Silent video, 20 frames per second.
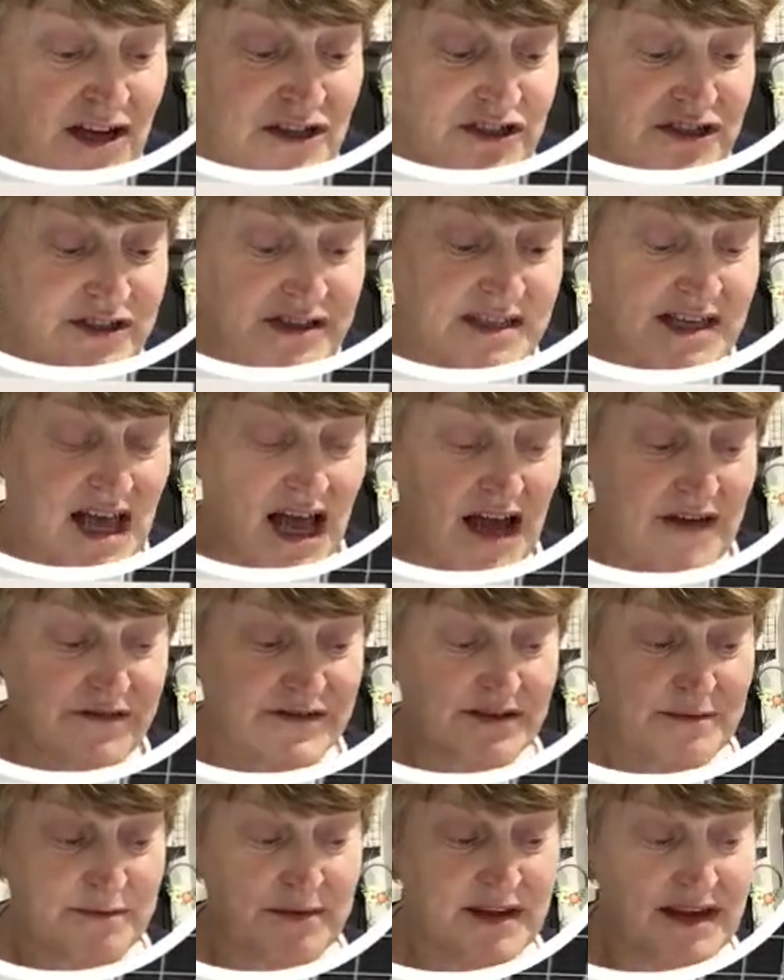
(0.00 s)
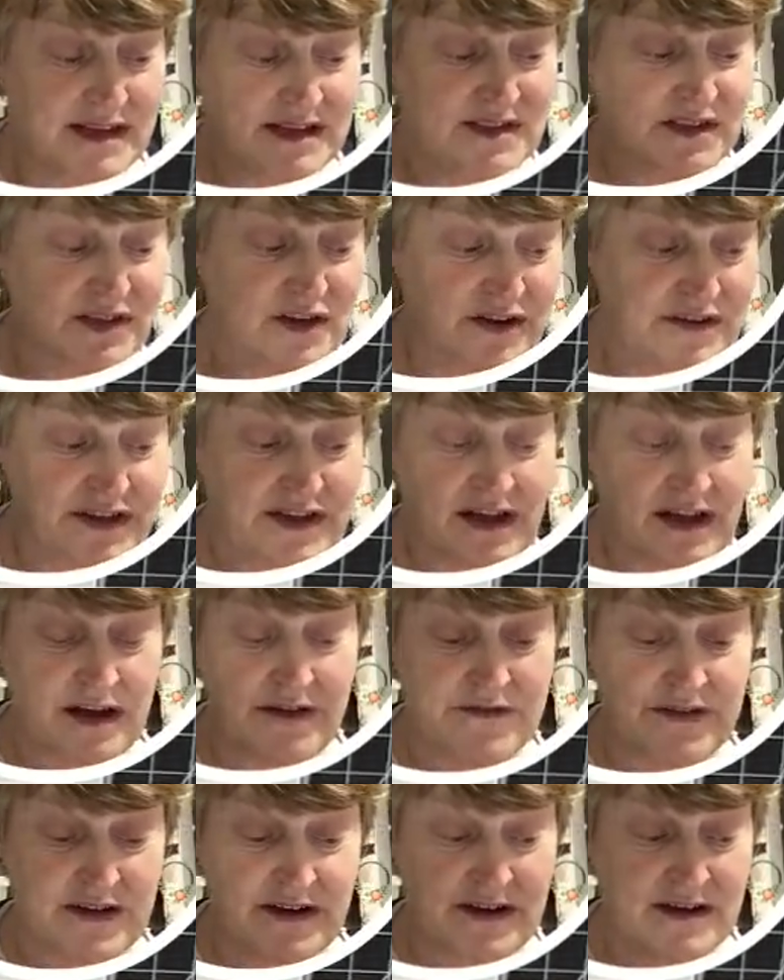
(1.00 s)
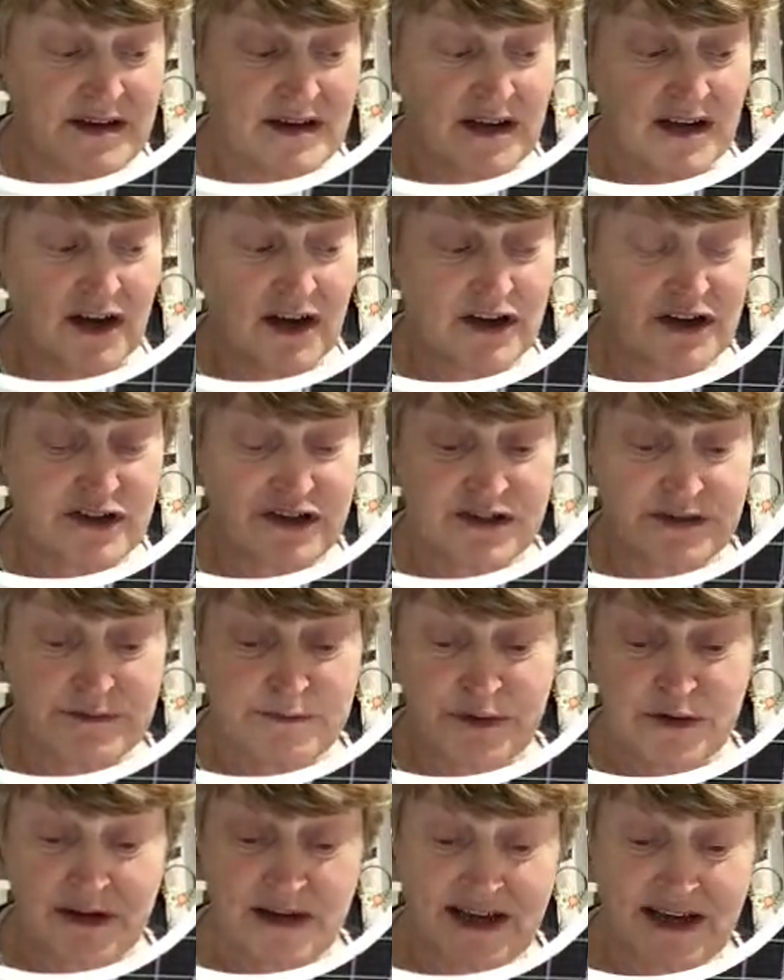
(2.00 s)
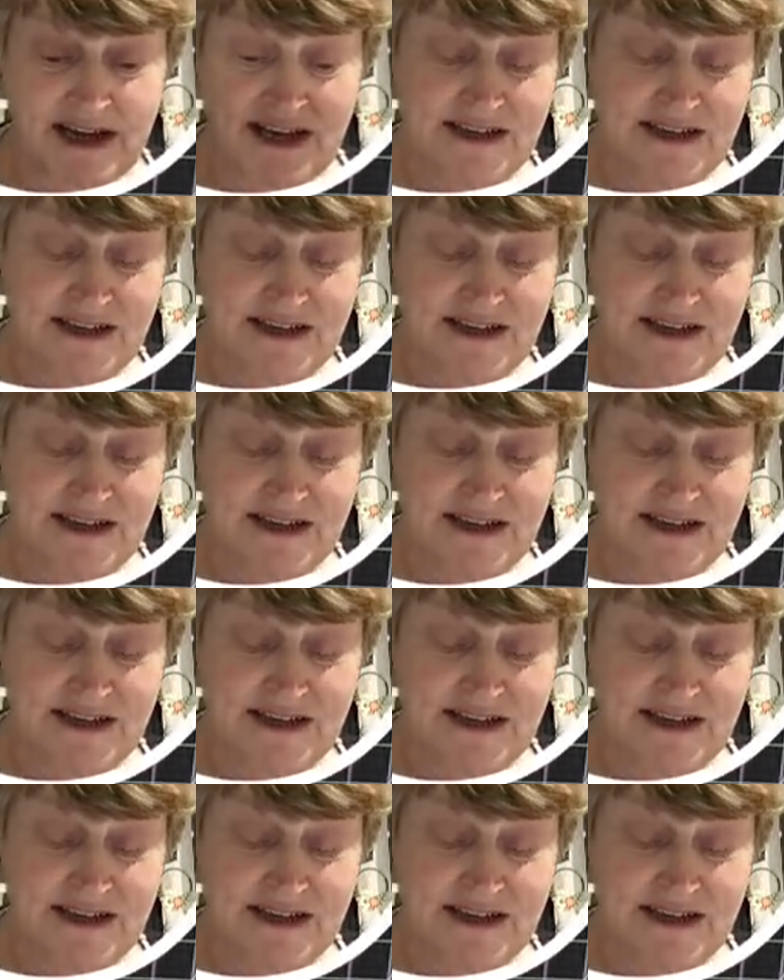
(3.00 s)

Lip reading: Just to have something inside the cover, I can just put